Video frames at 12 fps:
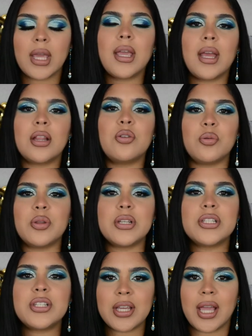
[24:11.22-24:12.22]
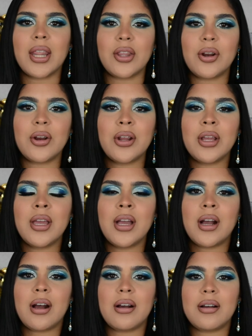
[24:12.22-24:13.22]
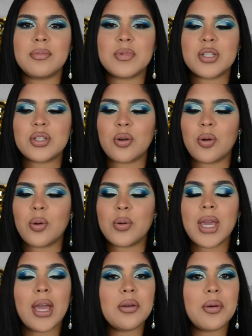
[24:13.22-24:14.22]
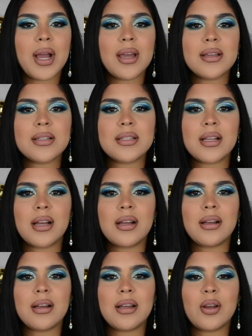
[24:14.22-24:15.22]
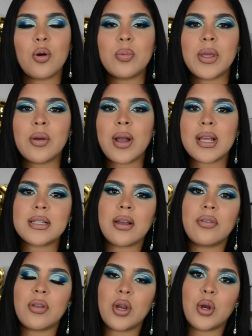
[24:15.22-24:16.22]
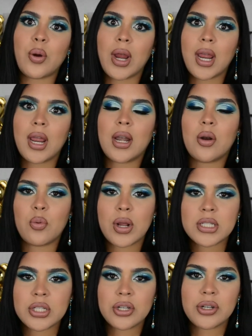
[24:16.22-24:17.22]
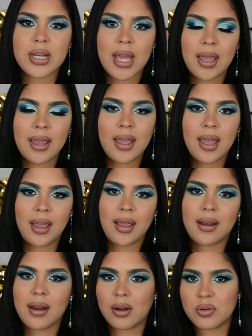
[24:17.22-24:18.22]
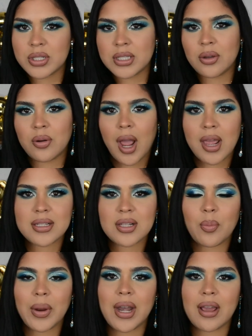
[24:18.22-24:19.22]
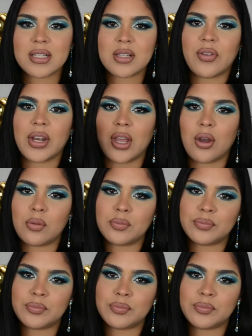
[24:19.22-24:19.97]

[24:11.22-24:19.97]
get through this together. So yeah, you guys, I hope that you guys have a great rest of your day, and I will see you guys on my next video.